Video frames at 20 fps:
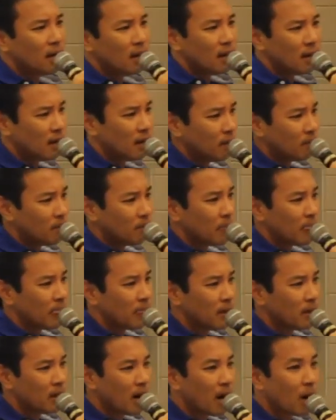
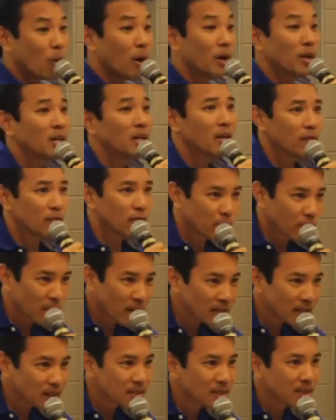you know, I want you to have
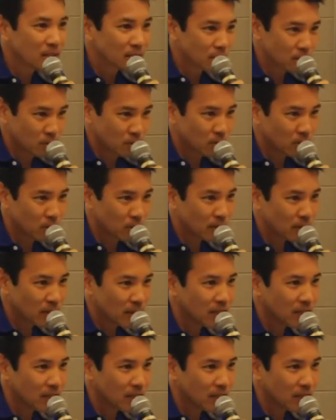friends at school,